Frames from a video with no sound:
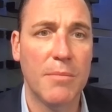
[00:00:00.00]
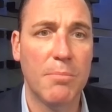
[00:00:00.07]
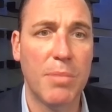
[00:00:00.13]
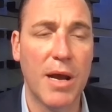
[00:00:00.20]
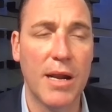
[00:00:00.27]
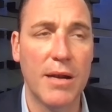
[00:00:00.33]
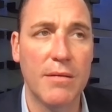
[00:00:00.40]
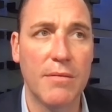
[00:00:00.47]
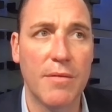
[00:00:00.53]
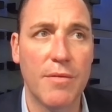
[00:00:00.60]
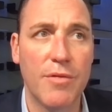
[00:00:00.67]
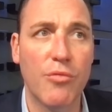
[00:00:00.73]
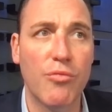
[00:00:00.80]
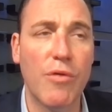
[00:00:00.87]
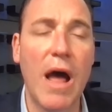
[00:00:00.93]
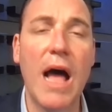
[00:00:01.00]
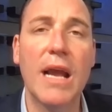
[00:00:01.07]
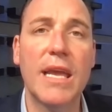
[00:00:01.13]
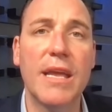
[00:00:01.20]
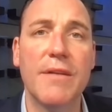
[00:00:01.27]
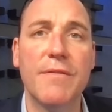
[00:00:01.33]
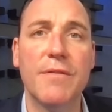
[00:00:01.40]
but the
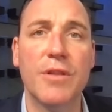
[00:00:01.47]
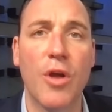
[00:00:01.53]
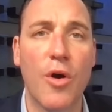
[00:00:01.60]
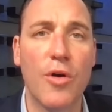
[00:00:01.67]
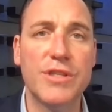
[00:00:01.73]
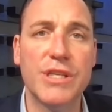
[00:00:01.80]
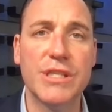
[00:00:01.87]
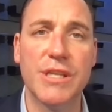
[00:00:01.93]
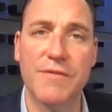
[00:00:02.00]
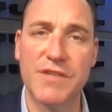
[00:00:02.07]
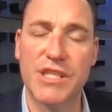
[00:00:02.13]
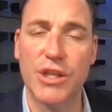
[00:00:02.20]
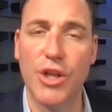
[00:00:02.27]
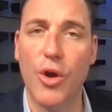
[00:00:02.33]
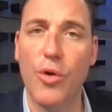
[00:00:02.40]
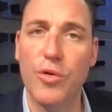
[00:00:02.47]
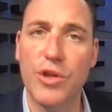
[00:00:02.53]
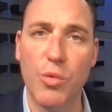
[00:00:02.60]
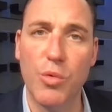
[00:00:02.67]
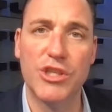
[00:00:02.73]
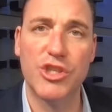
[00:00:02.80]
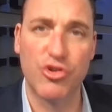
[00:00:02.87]
rocket launches have slowed
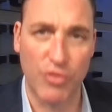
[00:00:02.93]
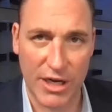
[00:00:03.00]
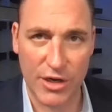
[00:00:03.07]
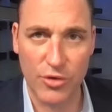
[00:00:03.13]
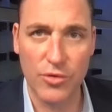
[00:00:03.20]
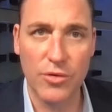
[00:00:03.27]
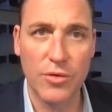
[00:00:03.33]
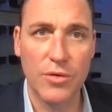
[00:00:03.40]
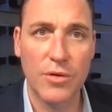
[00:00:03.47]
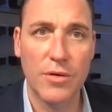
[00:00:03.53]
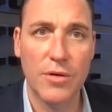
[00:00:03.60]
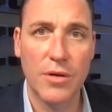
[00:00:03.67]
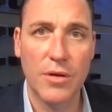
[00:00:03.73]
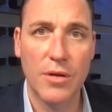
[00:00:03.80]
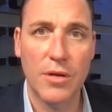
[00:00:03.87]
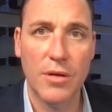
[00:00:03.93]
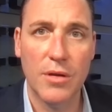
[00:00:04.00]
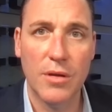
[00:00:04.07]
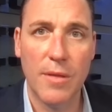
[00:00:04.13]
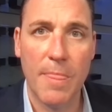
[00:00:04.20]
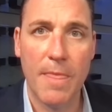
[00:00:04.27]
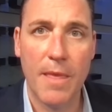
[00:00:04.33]
to a trickle.
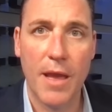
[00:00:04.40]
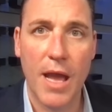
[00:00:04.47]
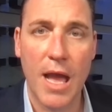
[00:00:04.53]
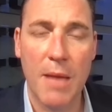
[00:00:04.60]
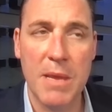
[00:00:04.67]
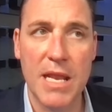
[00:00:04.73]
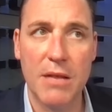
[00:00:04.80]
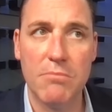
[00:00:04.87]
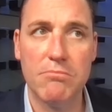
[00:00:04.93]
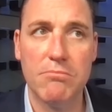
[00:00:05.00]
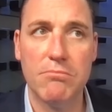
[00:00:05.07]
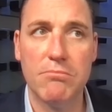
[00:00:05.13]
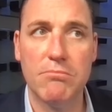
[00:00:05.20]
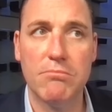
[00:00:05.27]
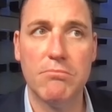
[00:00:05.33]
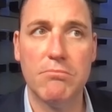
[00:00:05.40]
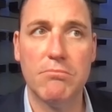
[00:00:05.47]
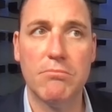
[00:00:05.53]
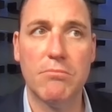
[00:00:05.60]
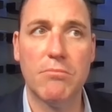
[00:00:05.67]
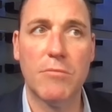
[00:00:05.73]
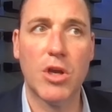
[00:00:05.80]
I mean,
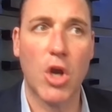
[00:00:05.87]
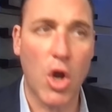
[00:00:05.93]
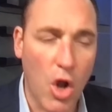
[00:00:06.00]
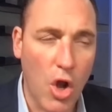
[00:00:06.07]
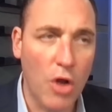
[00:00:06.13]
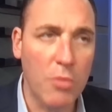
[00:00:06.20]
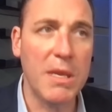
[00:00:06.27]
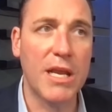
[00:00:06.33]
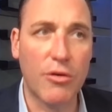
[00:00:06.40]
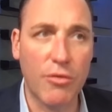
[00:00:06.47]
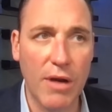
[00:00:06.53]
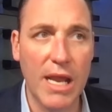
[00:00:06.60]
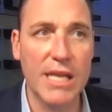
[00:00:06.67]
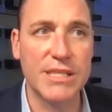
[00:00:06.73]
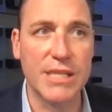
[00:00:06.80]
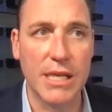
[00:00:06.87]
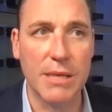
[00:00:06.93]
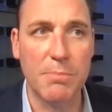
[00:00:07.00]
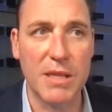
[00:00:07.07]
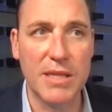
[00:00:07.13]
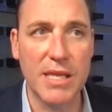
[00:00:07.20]
call me crazy, but